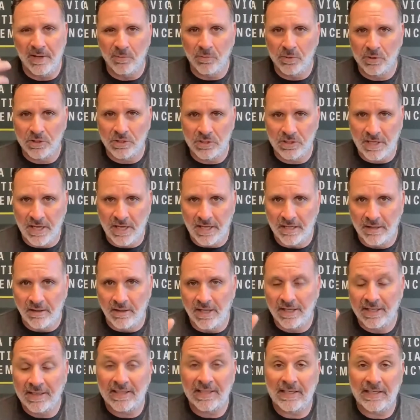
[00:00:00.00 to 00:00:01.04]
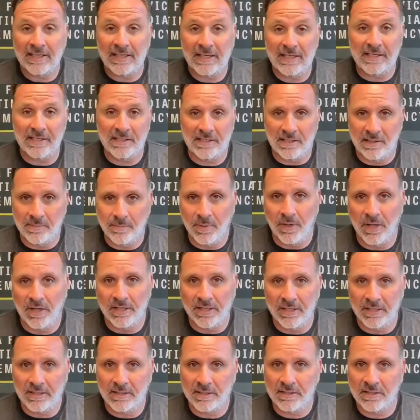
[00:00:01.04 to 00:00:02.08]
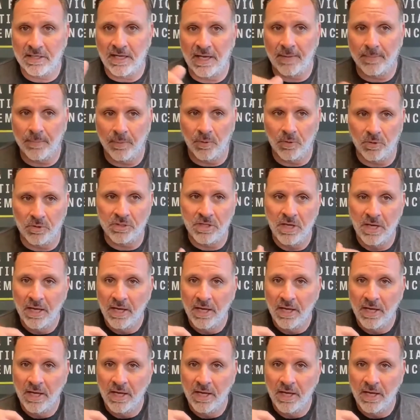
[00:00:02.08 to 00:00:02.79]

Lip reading: which is kind of like the easy button at Staples.